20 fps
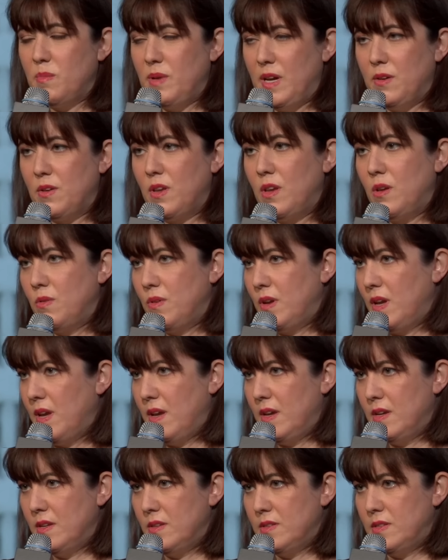about you
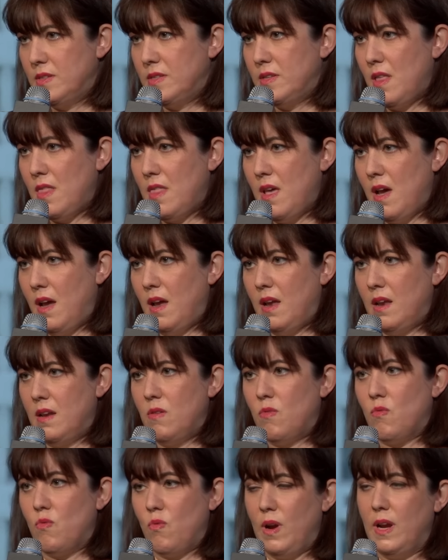is that
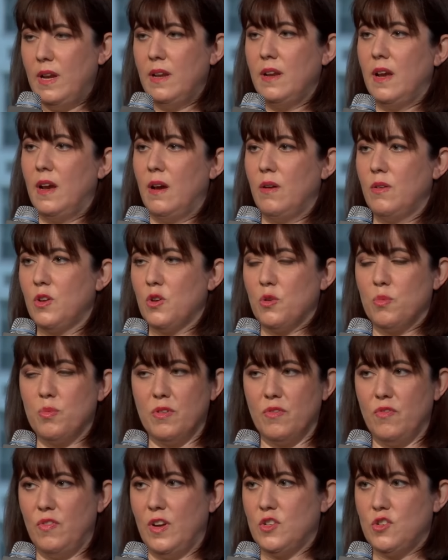right now you're
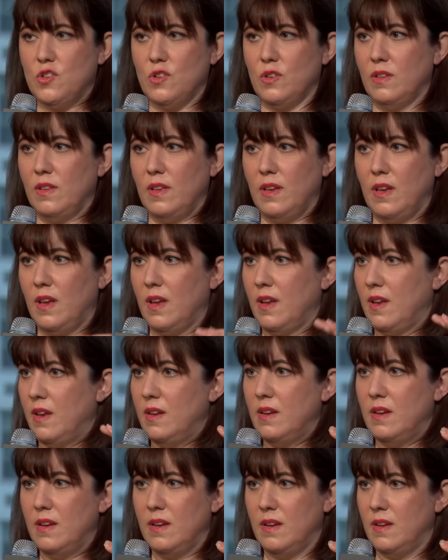professionally
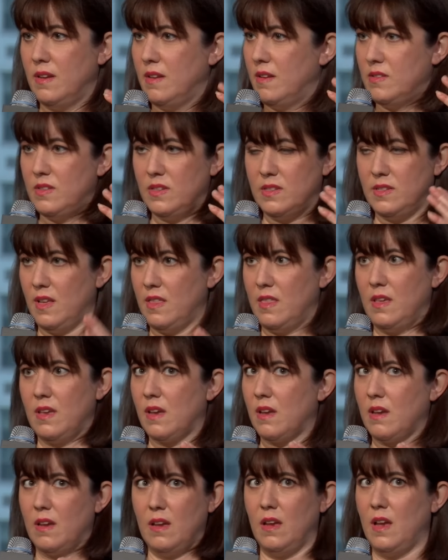in just, I
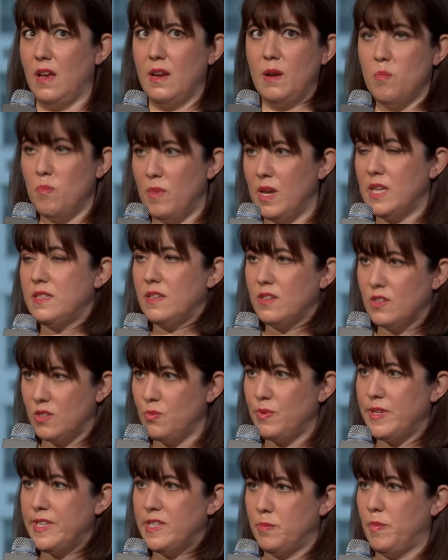think, an amazing
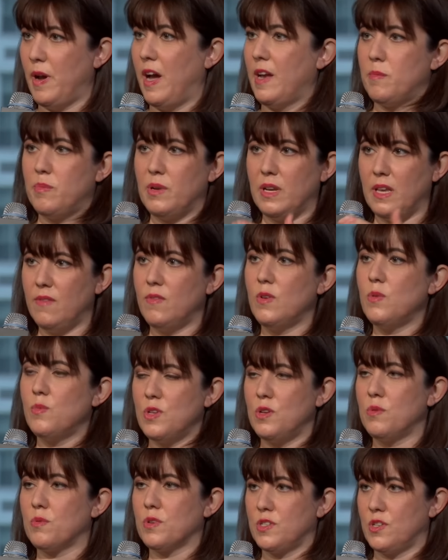sweet spot. But even
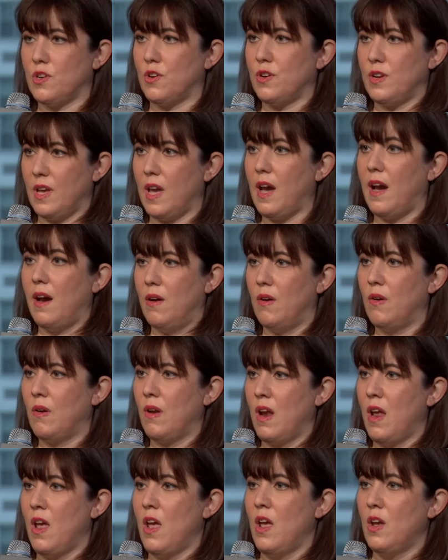when you were starting out,
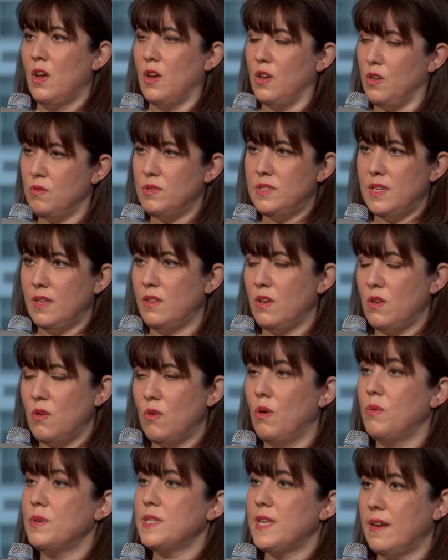you said that you
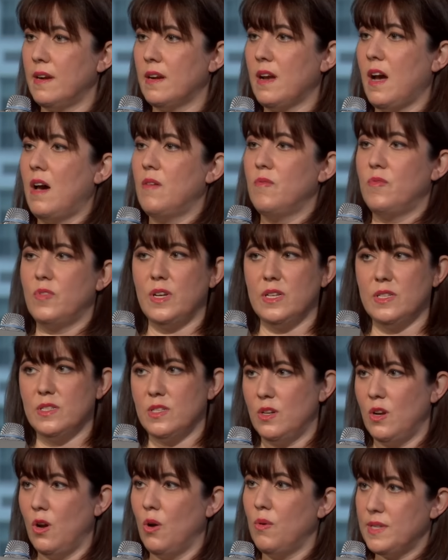always had a confidence
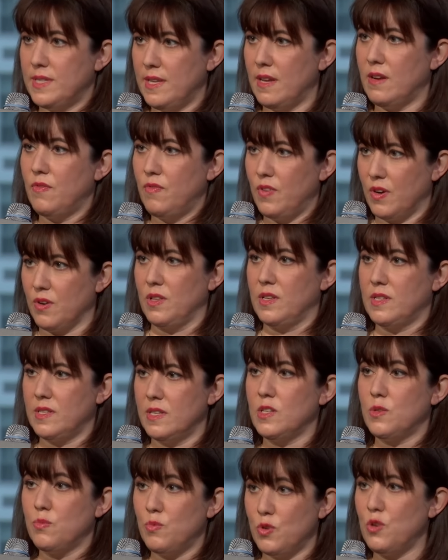and always had a
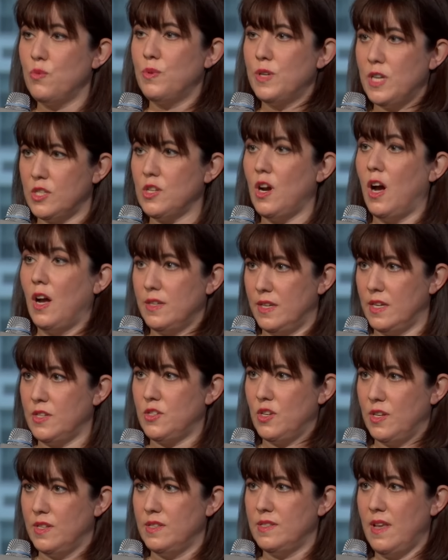fearlessness when you went into
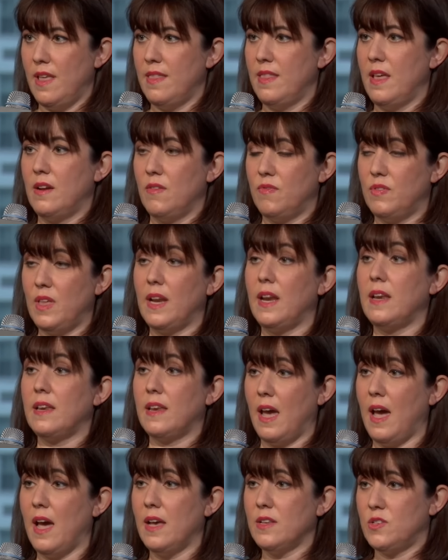auditions, and that if they didn't
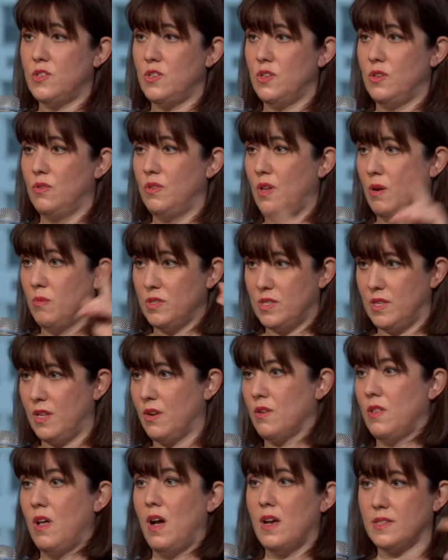cast you, that was
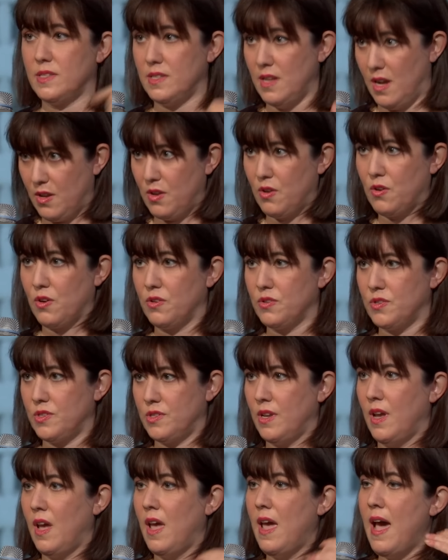their loss, not
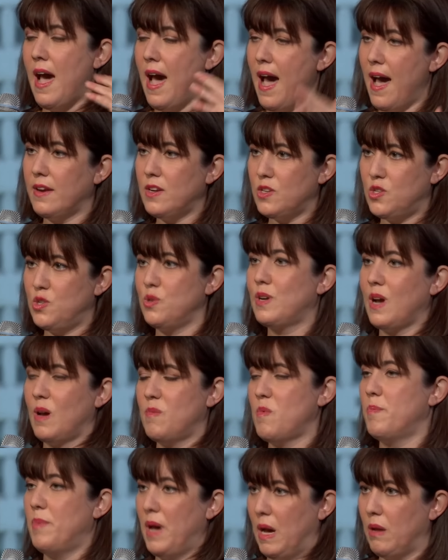yours. How did you
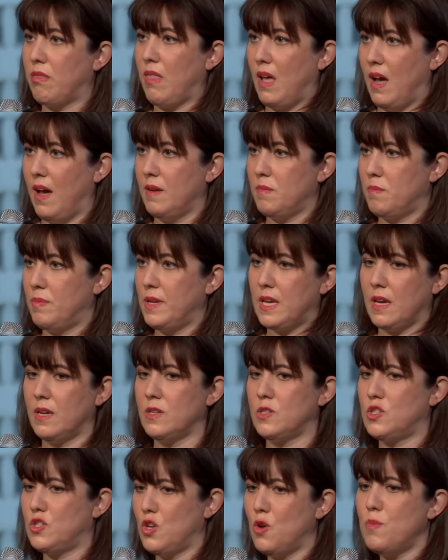come about that?
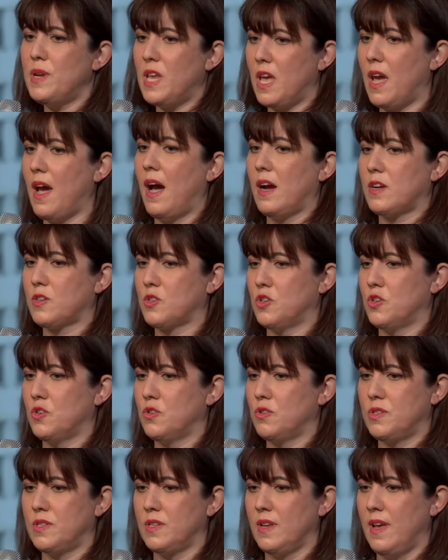Because so many
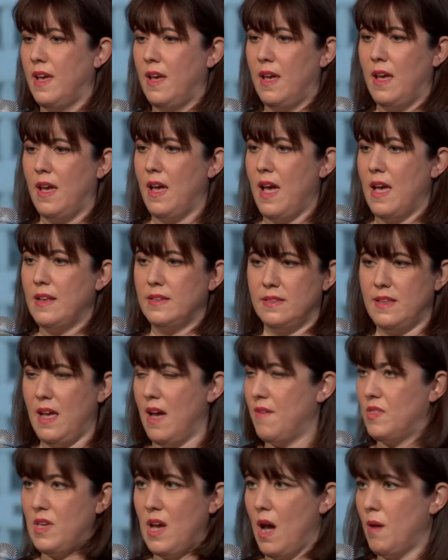actors
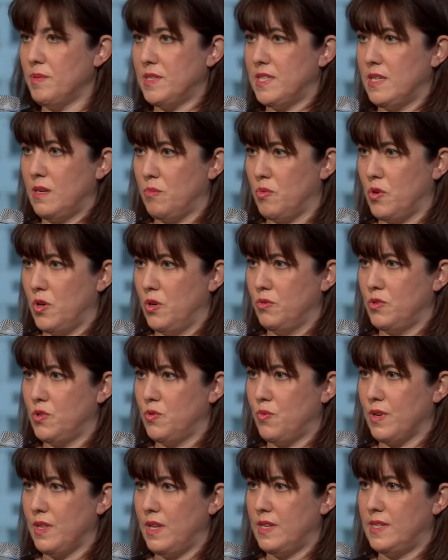have the opposite approach,
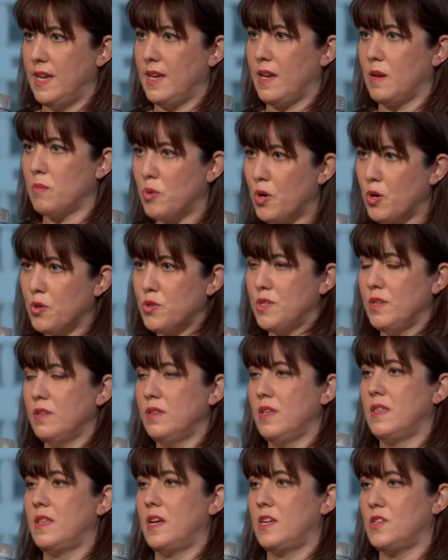where they take it
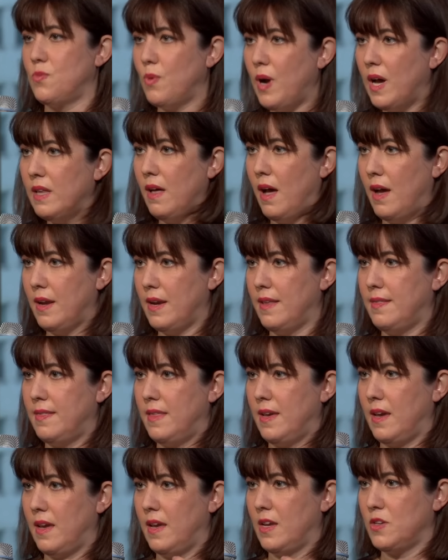personally, they dwell on it,
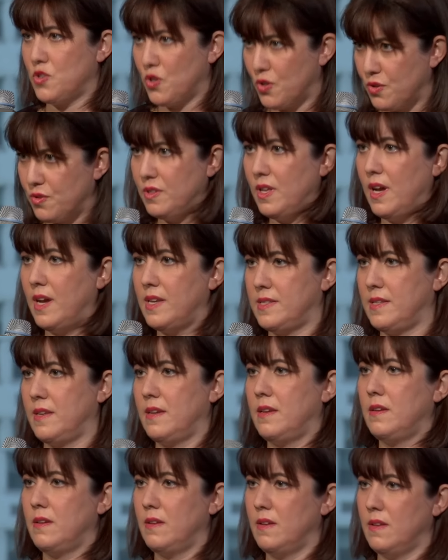they internalize
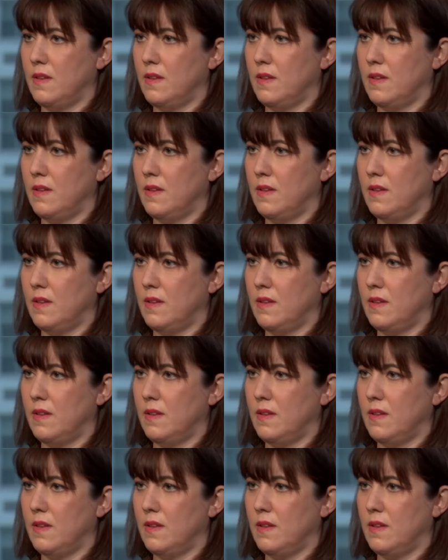it.